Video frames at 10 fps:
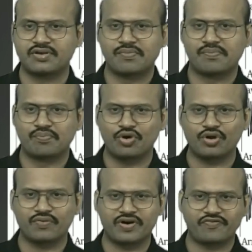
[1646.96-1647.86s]

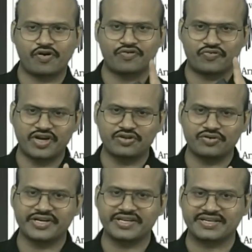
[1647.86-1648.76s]
Moreover, for 1
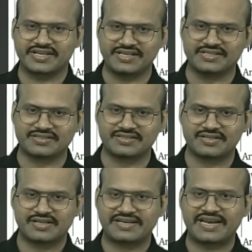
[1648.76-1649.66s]
unit increase,
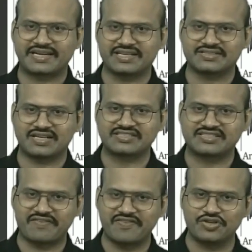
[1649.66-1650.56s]
that is a
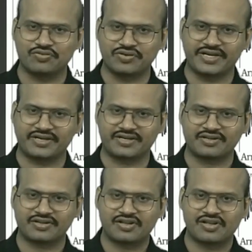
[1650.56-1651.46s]
7 unit
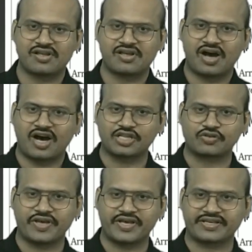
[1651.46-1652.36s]

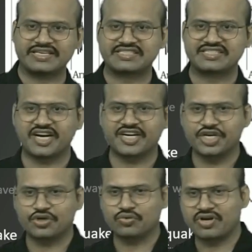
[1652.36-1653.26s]
earthquake is
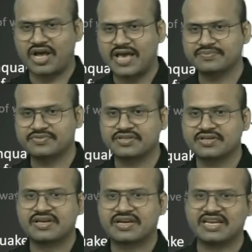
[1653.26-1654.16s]
32 times
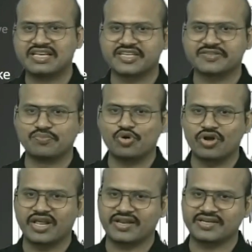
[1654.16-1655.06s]
releases
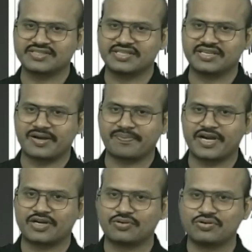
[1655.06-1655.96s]
more energy
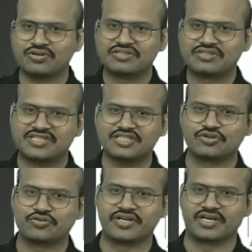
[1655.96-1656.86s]
compared to 6
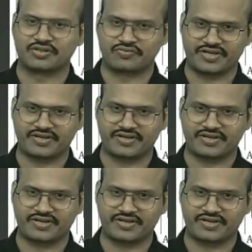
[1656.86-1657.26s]
unit earthquake.